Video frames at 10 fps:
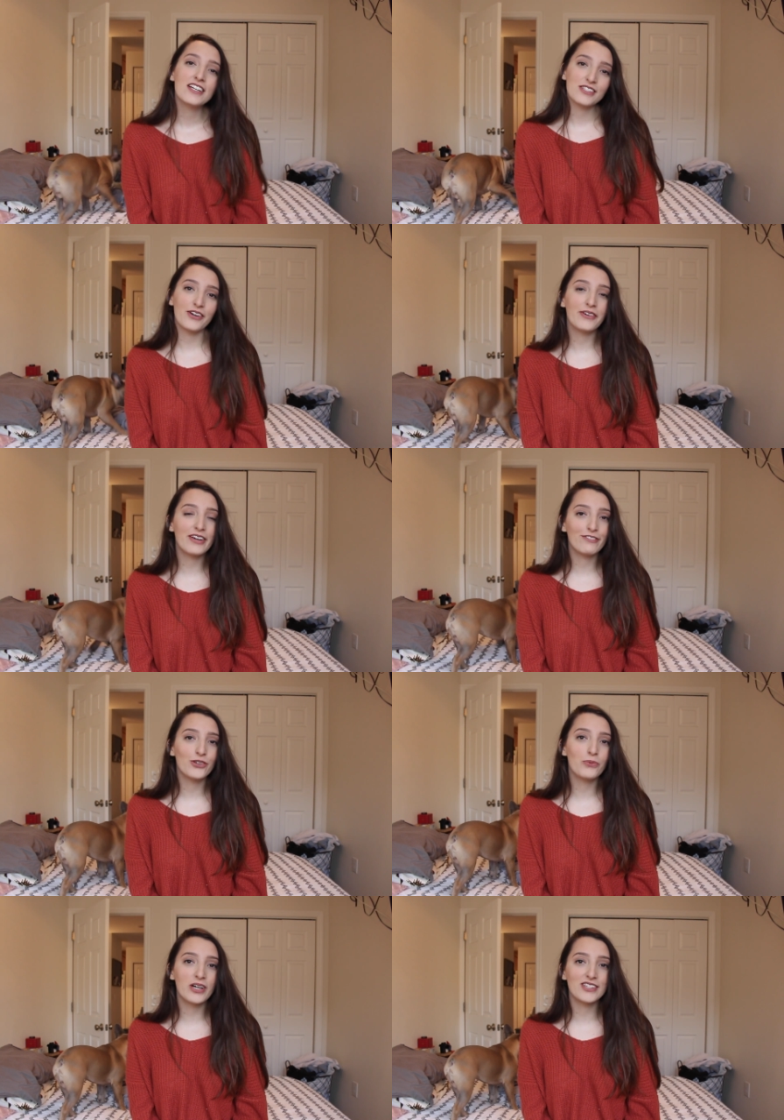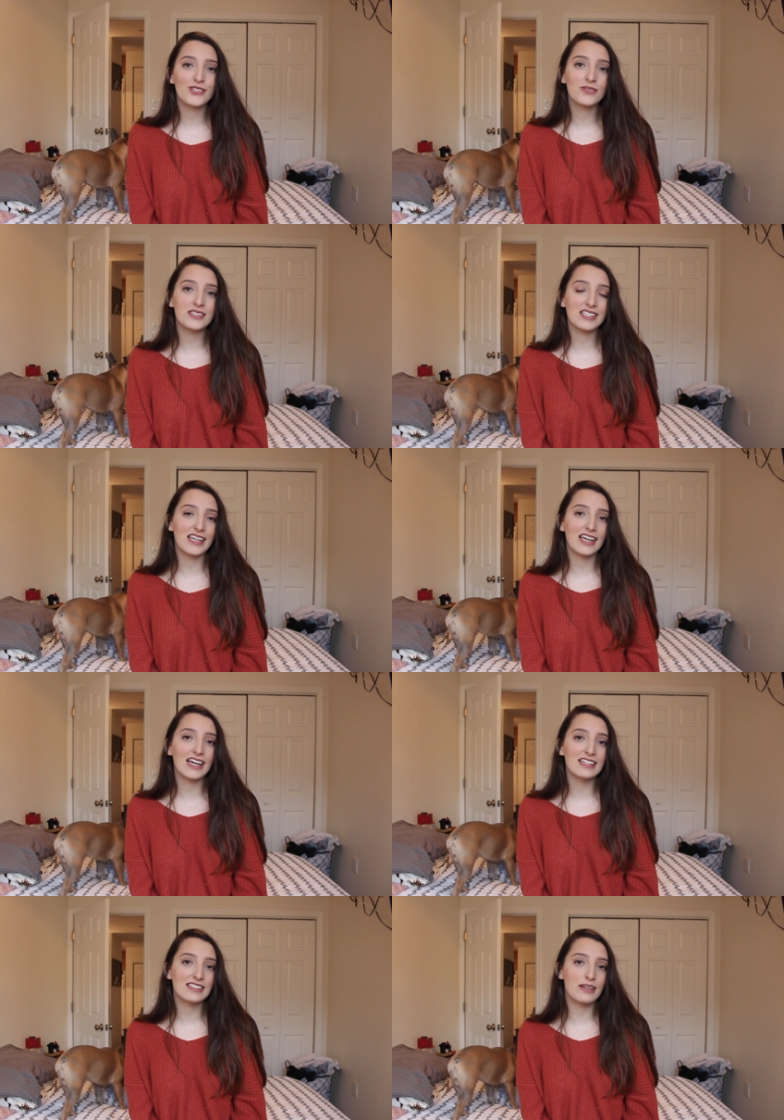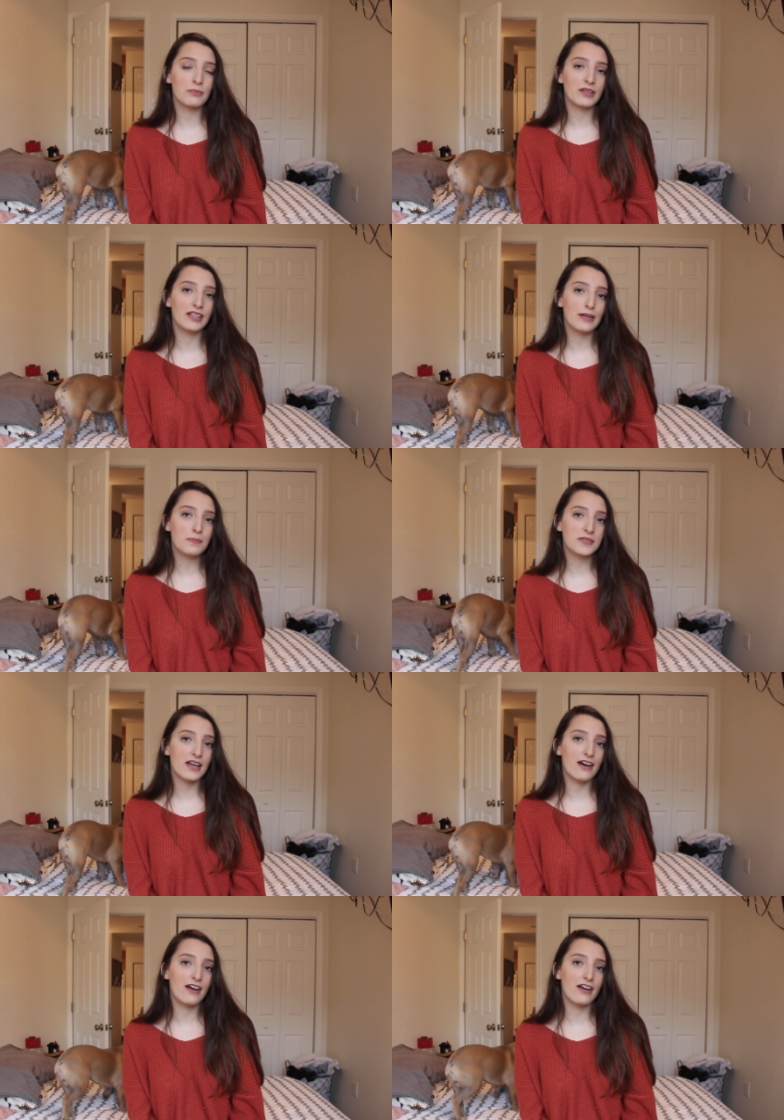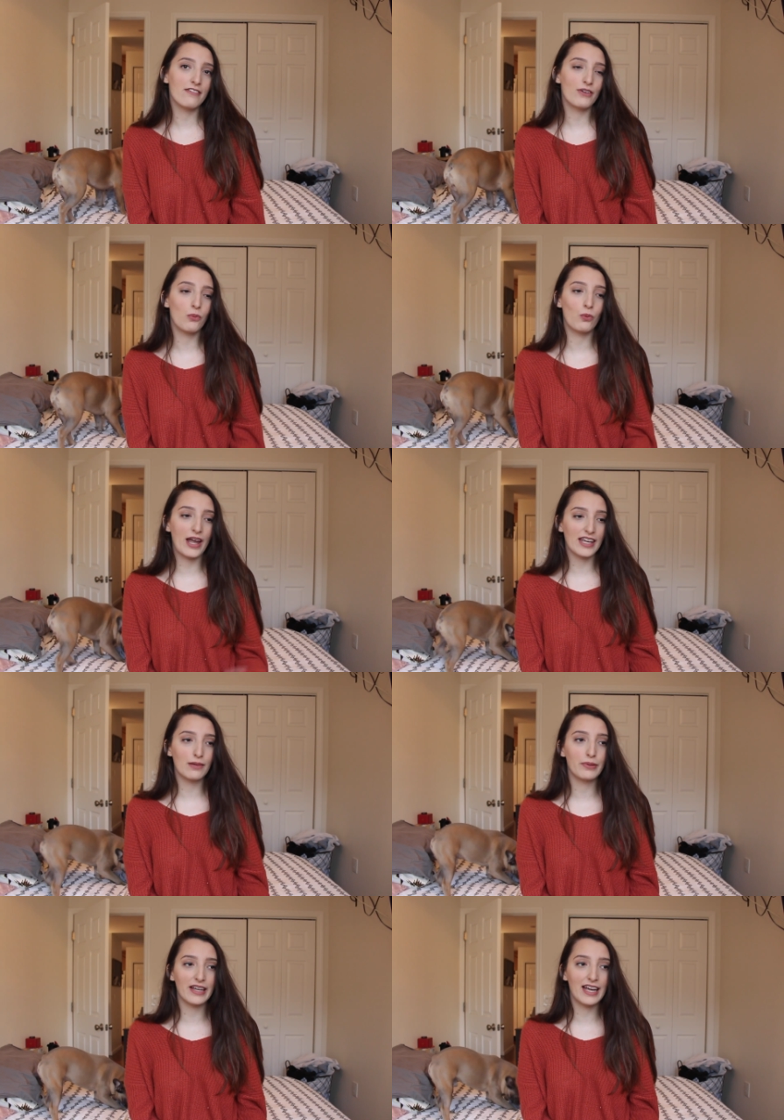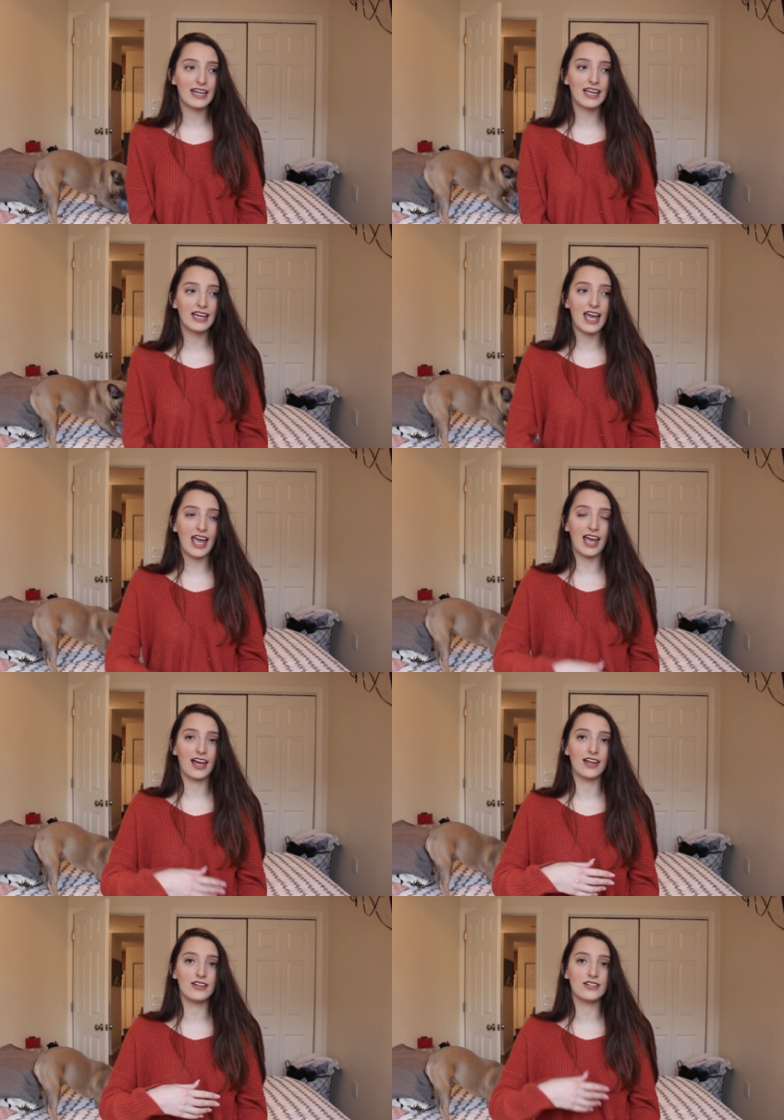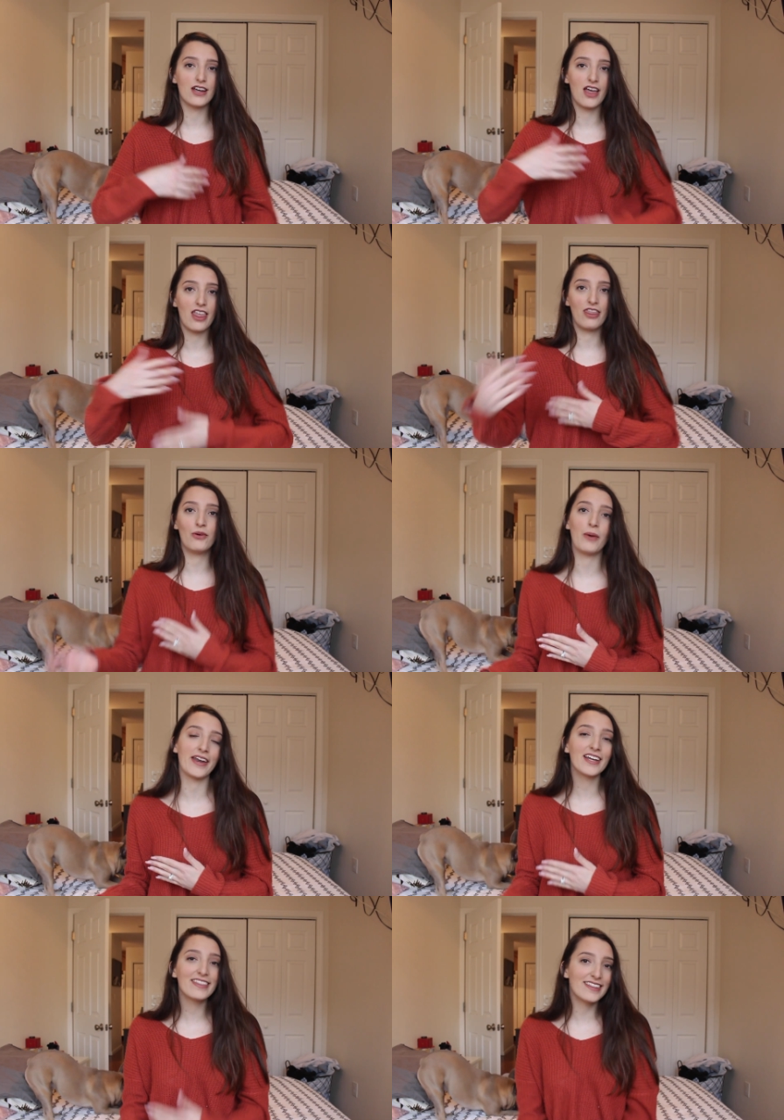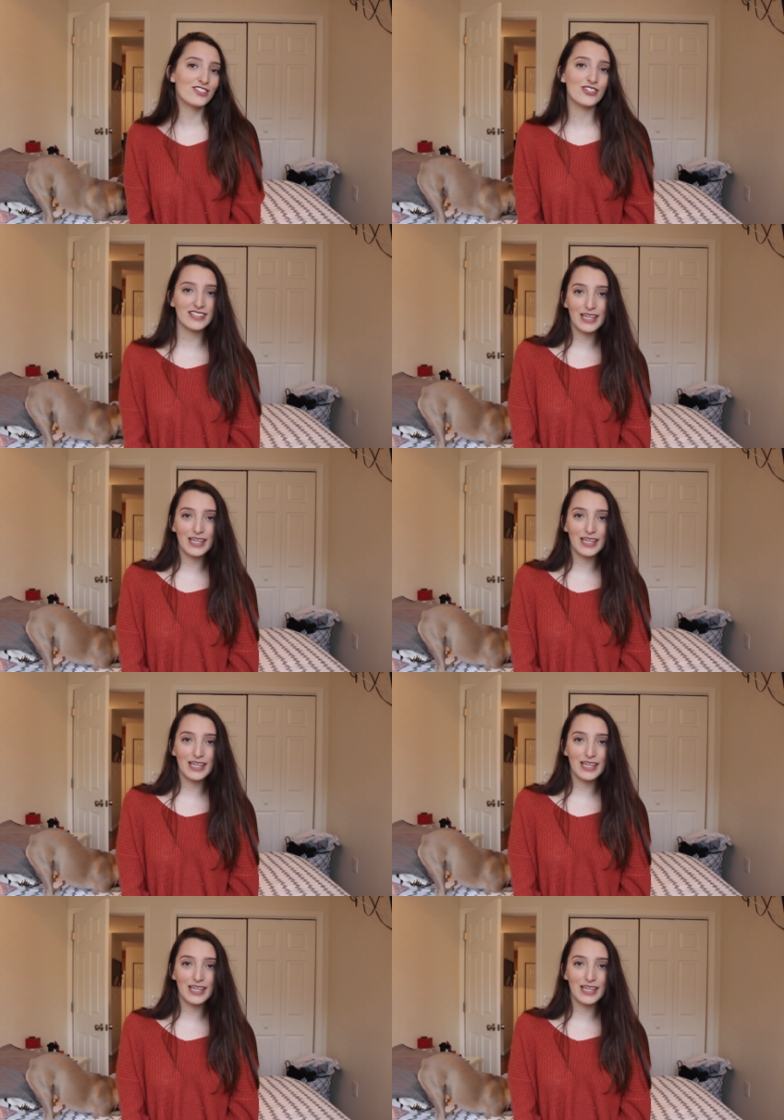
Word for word: So if you want to see some clips of wedding planning and the wedding, then just